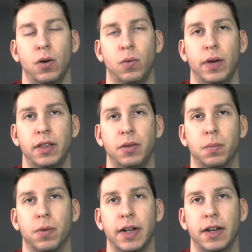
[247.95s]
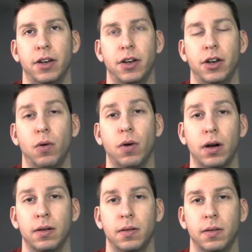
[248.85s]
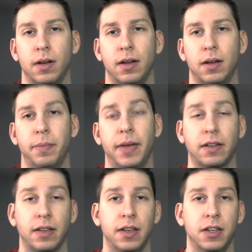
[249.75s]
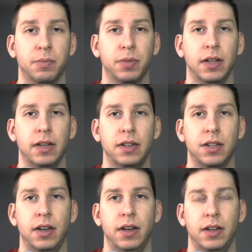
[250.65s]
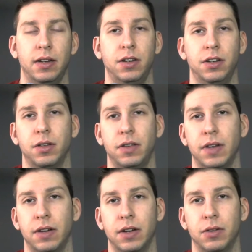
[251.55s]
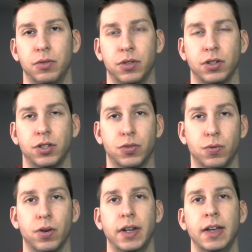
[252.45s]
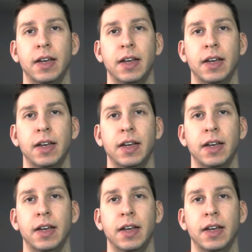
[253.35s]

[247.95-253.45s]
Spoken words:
where they were bringing Noah back to his place, and you know, they found out it was all destroyed,